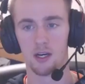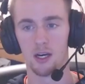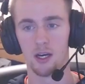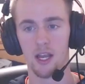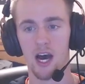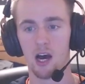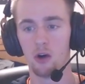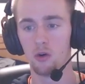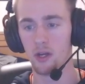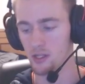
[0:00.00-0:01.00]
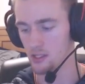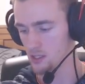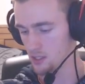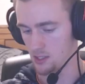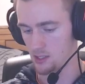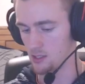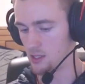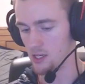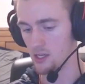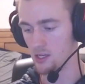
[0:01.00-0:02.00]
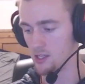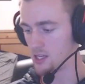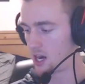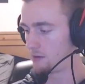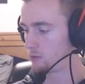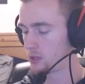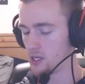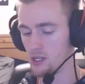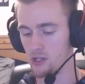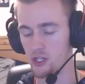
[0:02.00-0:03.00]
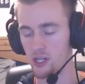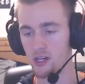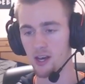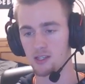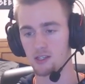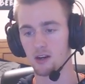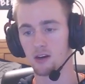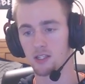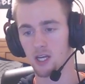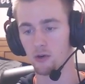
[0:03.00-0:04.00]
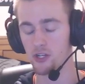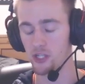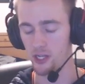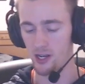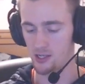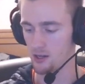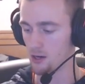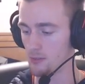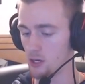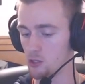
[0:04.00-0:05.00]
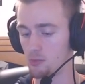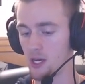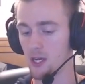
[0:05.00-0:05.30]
Now is the time for the G-SR, Zowie G-SR mousepad.